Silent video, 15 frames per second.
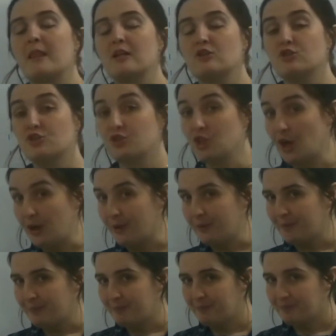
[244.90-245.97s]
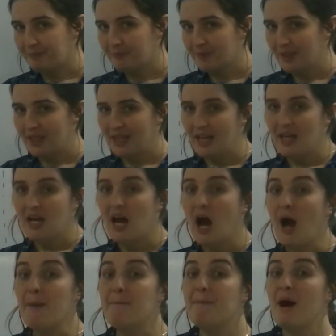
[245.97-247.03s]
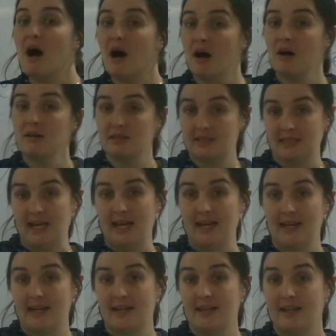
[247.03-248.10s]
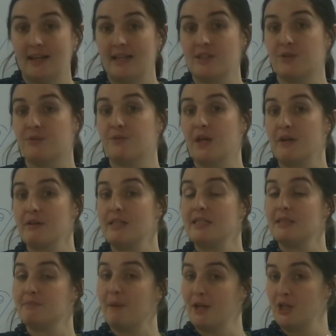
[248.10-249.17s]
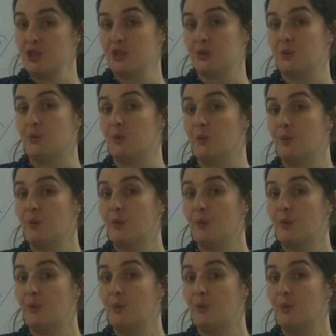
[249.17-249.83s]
So, a parsec is a special